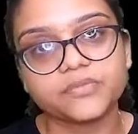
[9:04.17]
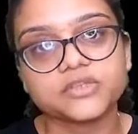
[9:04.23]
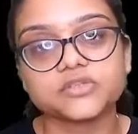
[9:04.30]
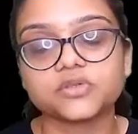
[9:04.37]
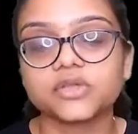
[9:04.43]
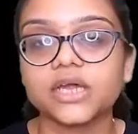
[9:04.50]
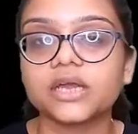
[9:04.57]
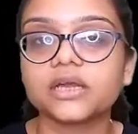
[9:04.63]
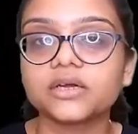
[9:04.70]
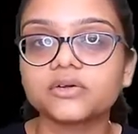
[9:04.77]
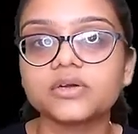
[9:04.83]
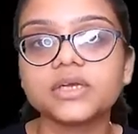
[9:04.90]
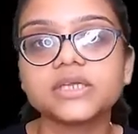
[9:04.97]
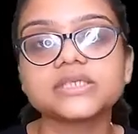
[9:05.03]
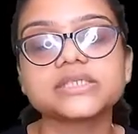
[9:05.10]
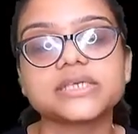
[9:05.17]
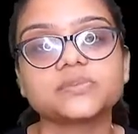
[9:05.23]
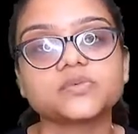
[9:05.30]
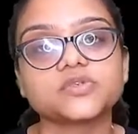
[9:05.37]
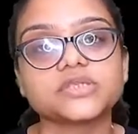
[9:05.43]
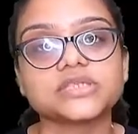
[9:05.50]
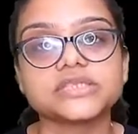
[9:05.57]
so they are literally same
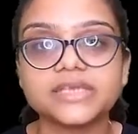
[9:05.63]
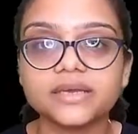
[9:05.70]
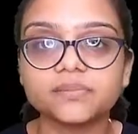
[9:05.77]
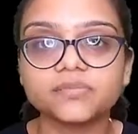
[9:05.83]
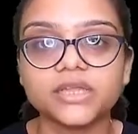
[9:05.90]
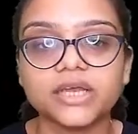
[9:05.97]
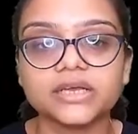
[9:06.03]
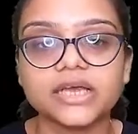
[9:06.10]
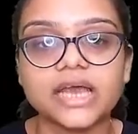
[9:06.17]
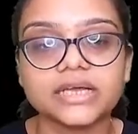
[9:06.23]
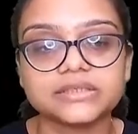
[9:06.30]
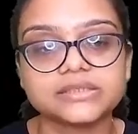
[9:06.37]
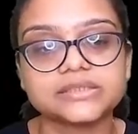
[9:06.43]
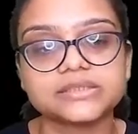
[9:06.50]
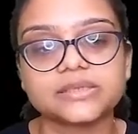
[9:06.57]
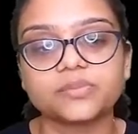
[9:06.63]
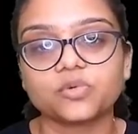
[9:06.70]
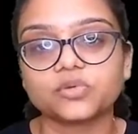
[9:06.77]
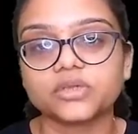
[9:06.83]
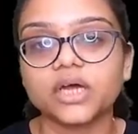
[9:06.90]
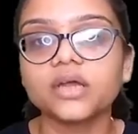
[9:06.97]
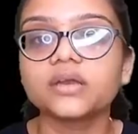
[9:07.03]
to the same thing, hence they both
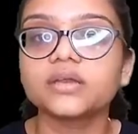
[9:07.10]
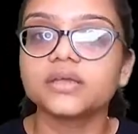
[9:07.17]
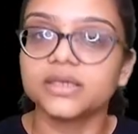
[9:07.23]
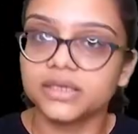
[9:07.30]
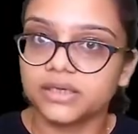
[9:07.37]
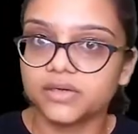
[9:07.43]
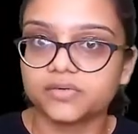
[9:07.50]
are equal.